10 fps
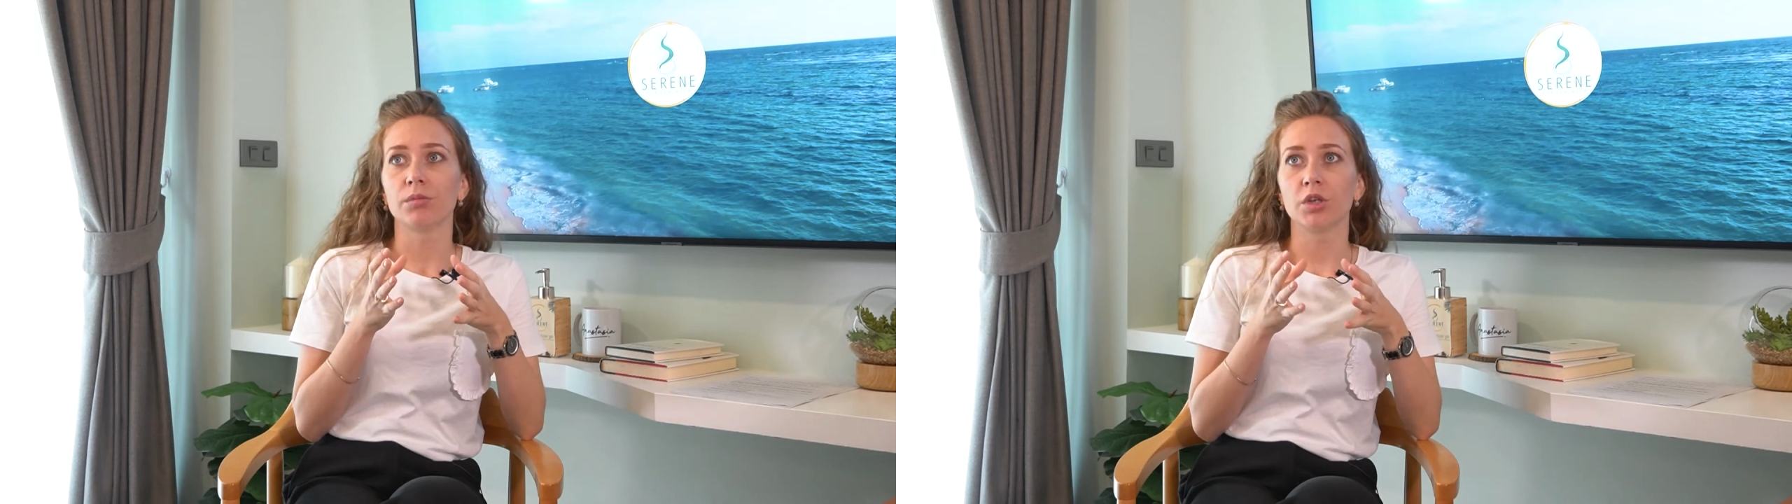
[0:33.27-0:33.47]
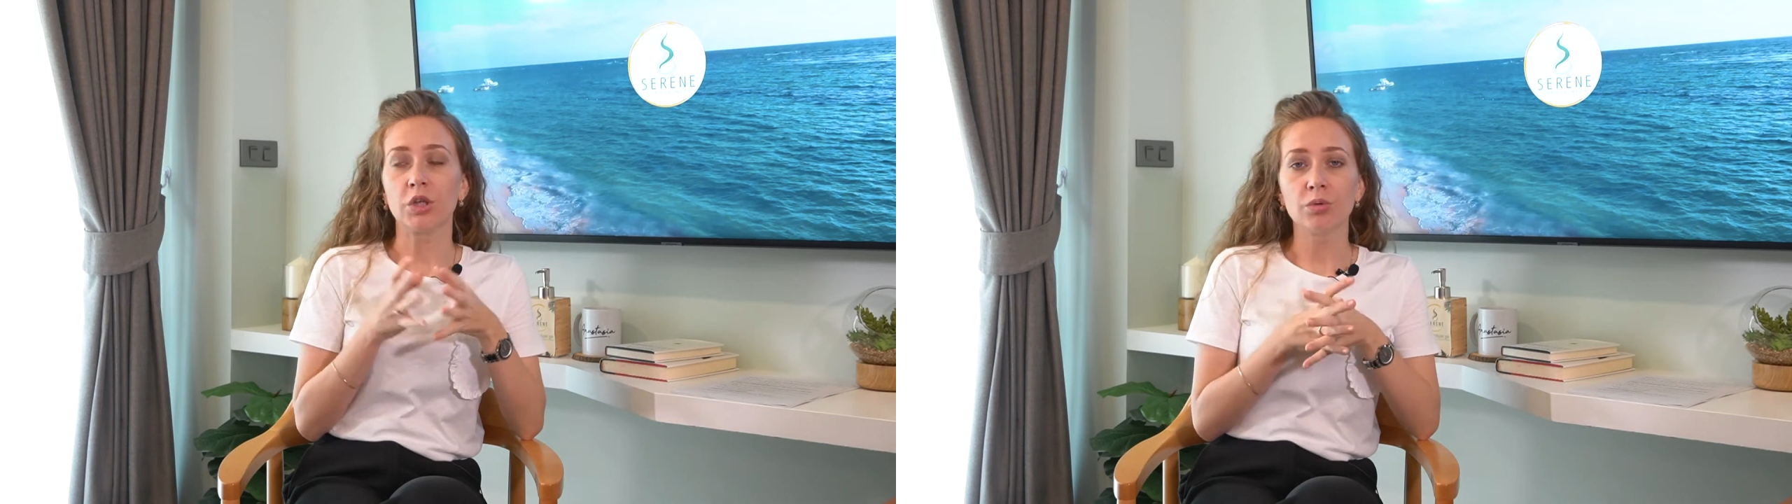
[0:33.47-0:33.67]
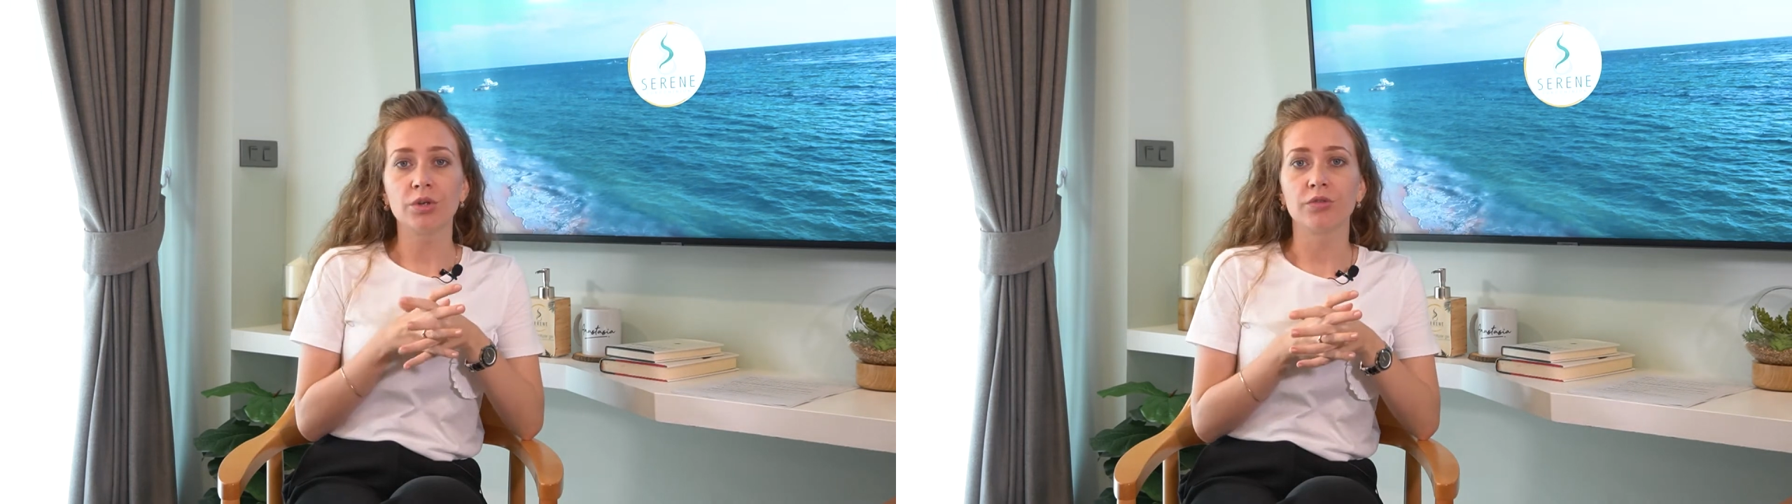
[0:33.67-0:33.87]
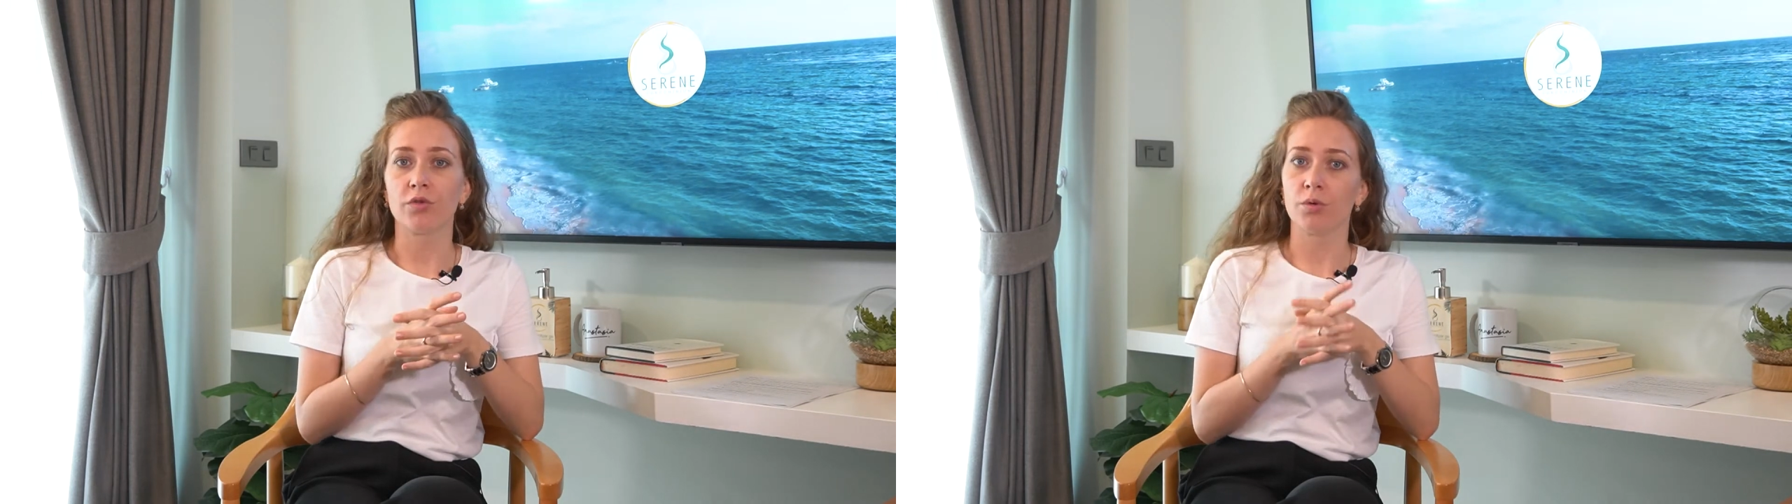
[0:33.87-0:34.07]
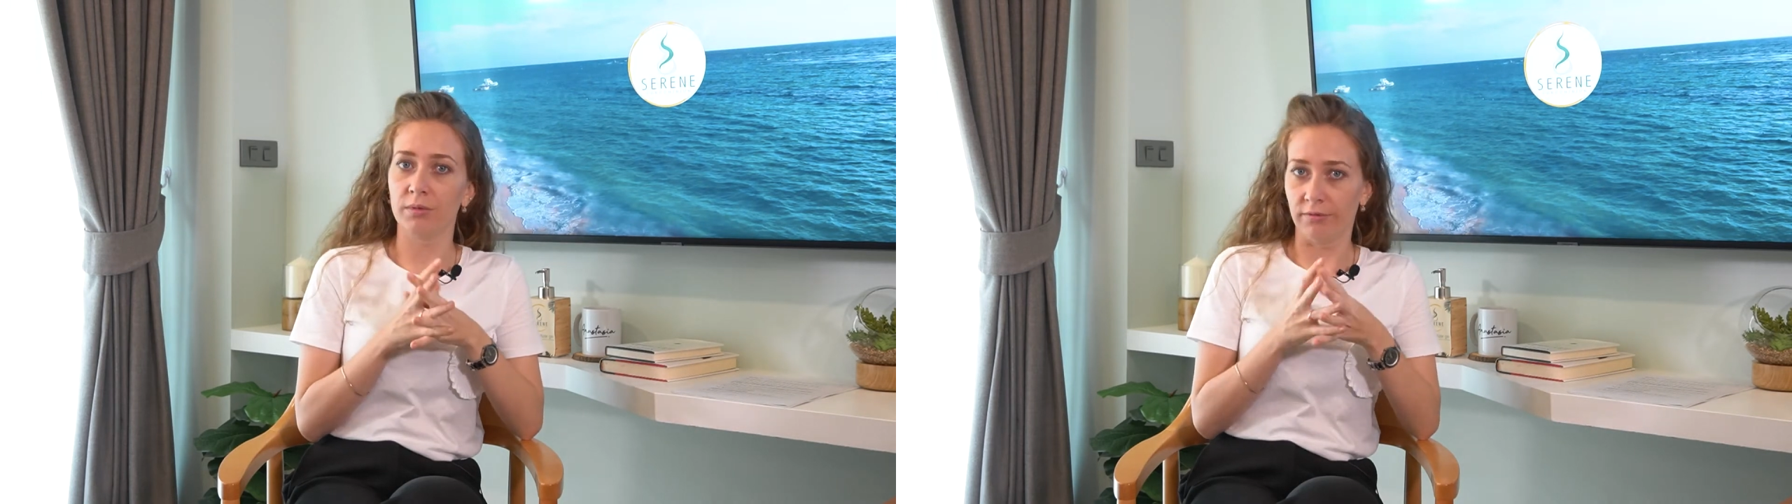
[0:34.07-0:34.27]
unit
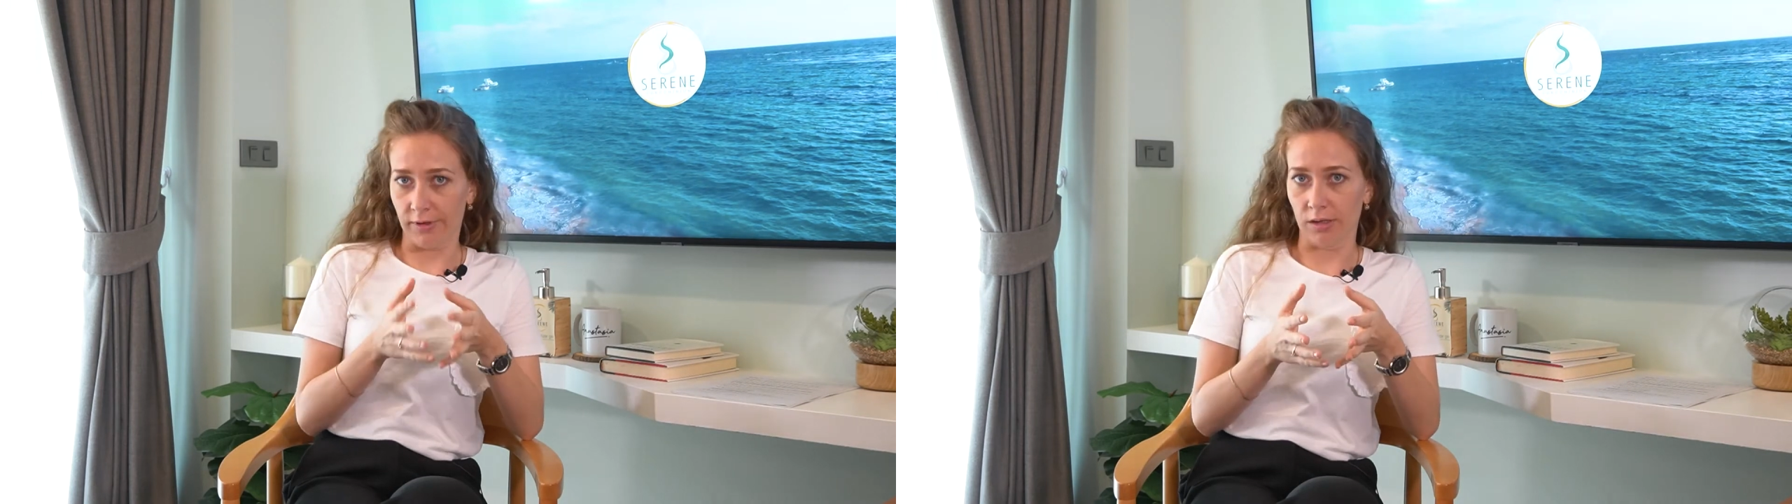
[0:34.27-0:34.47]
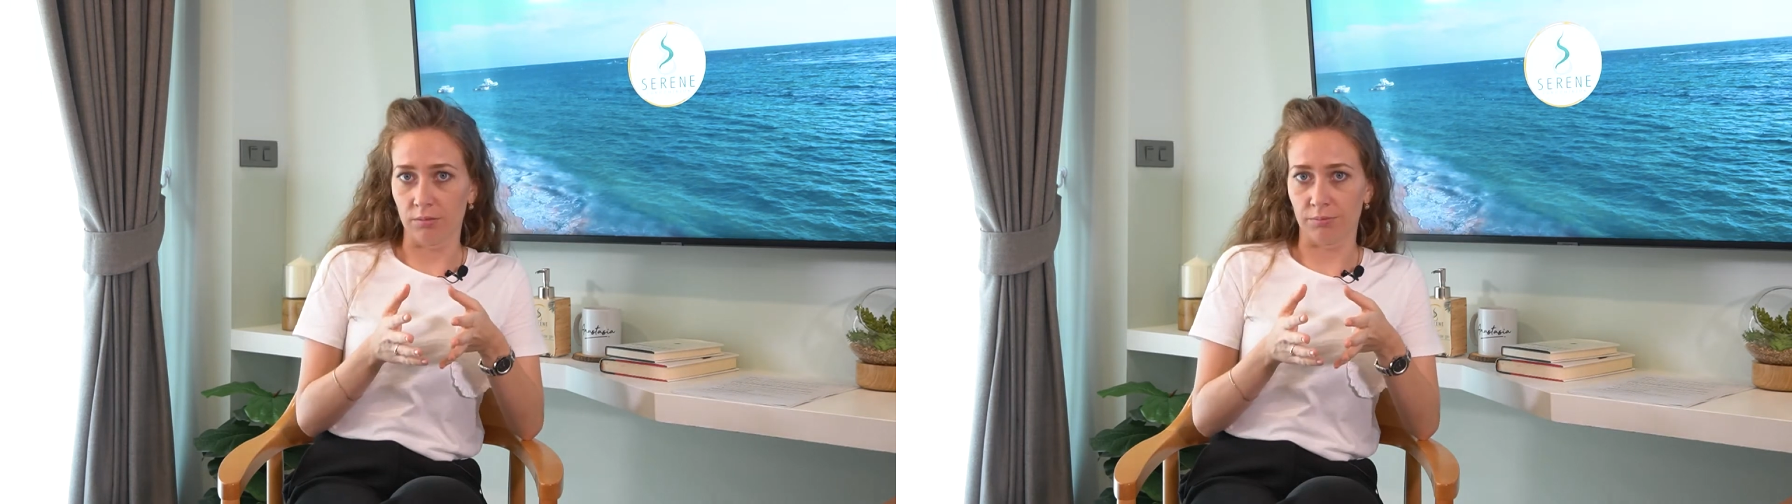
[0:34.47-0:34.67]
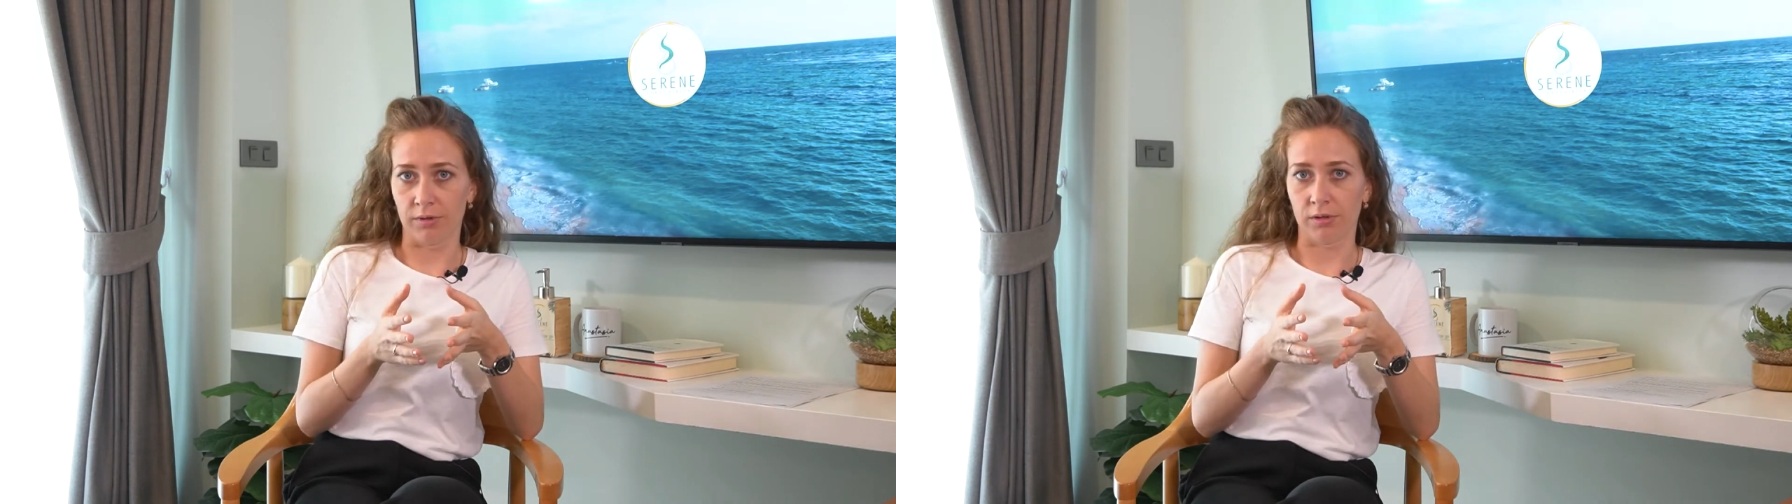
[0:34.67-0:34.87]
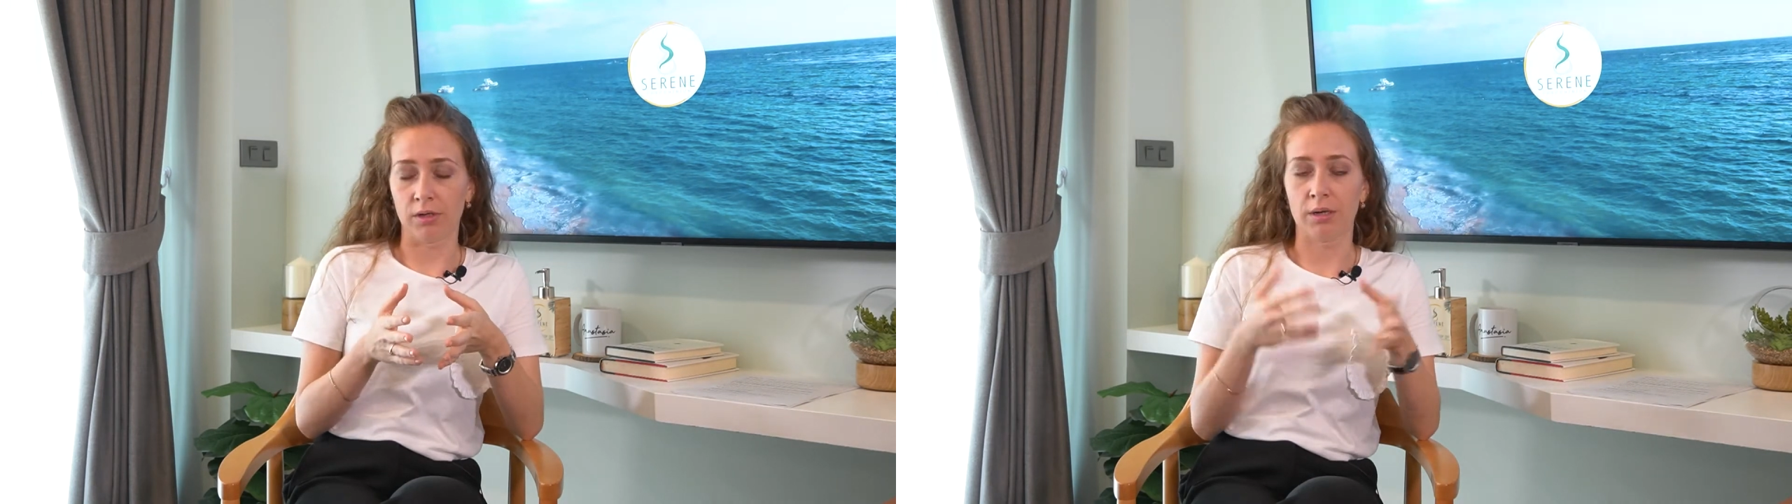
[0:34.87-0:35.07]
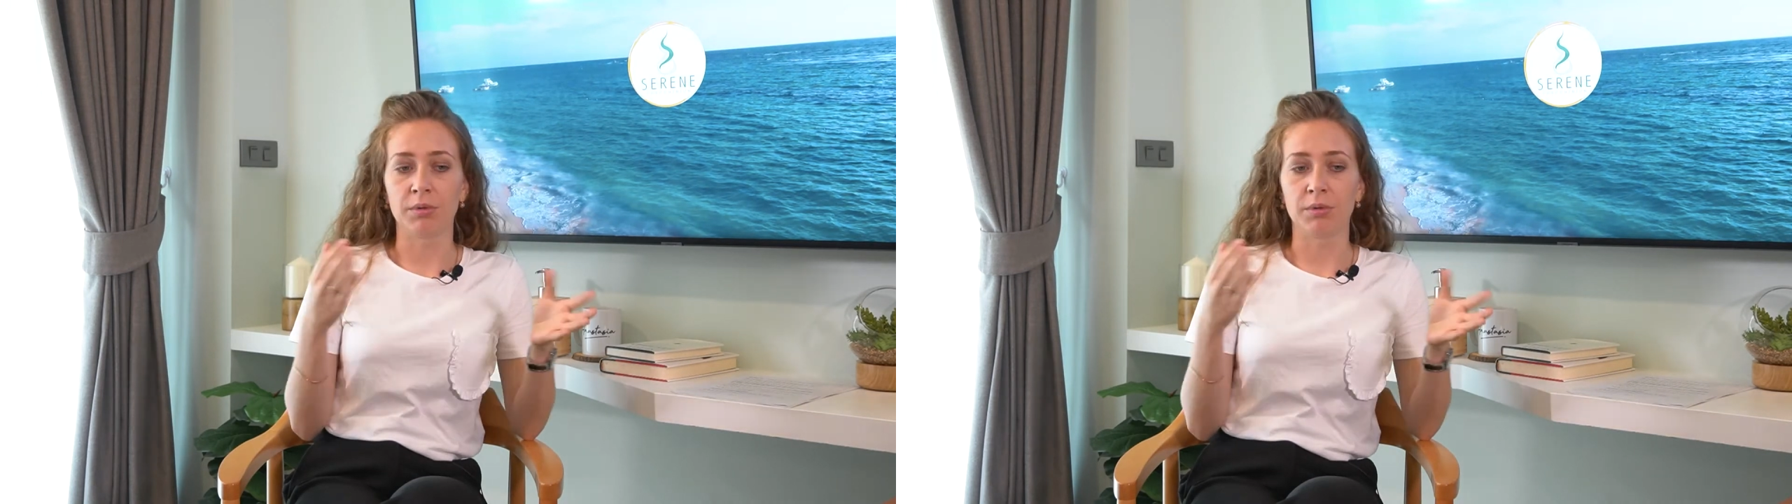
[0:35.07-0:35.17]
from developer, I